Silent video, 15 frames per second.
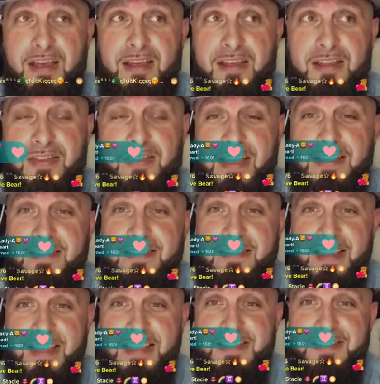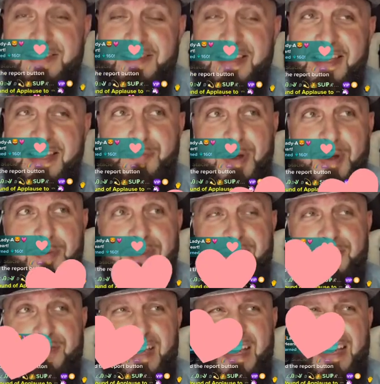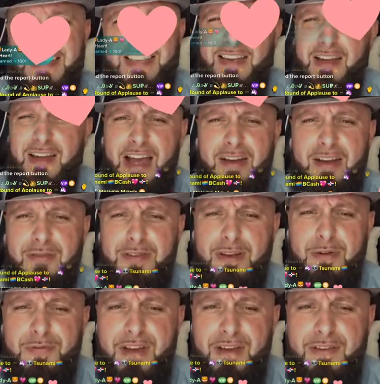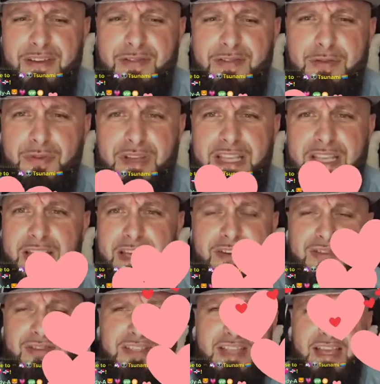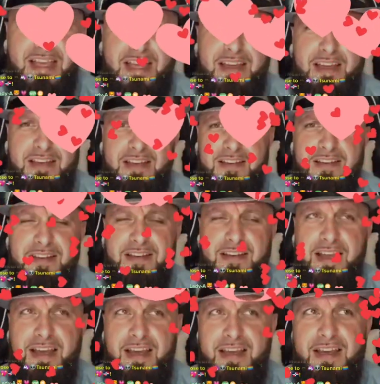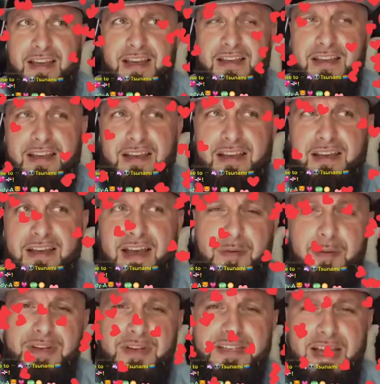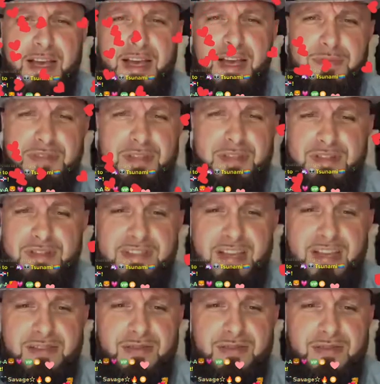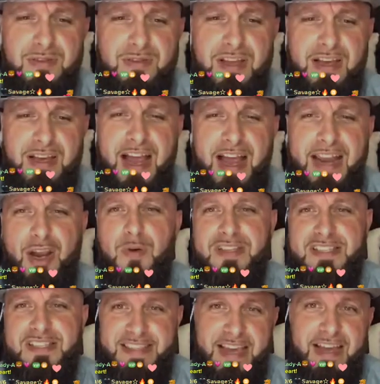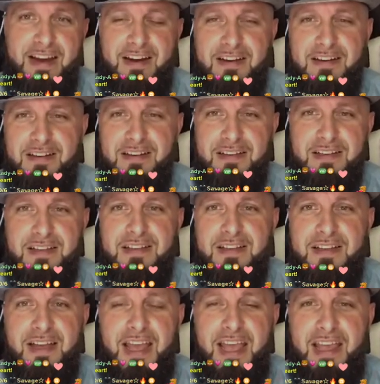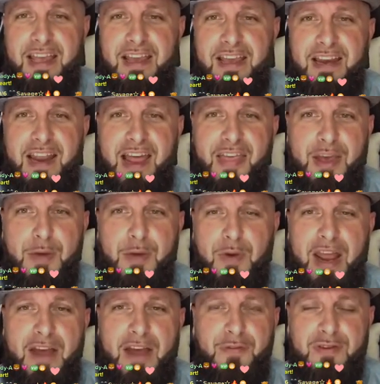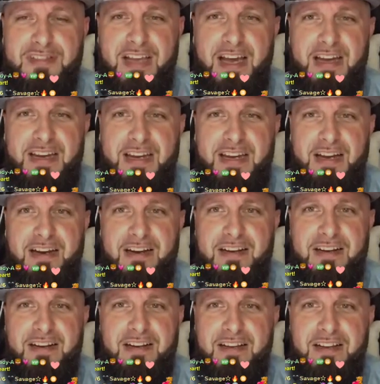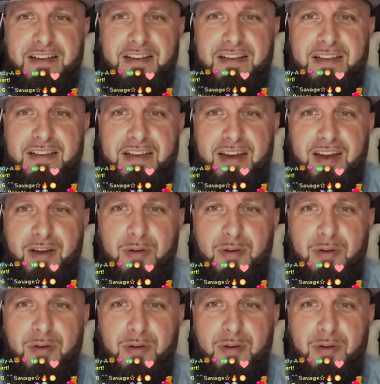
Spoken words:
that's probably because I don't even know if I even really understand like how many times someone's got to like. I know it's there, and I think when I first got in here, you know,